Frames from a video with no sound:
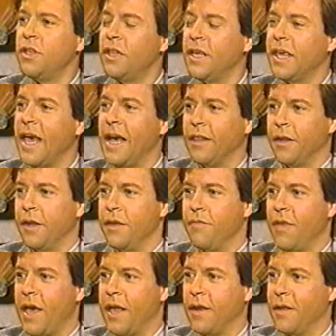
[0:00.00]
the legality
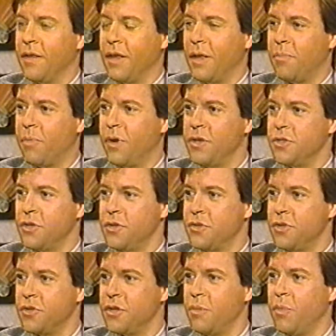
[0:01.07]
of that at present?
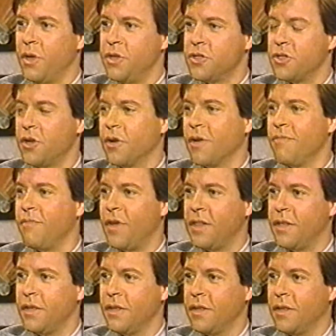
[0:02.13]
Is there some way to
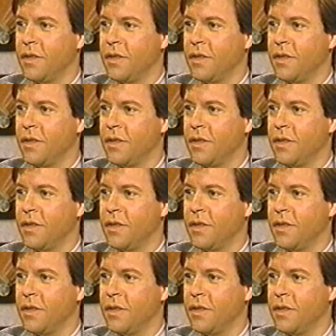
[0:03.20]
circumvent it?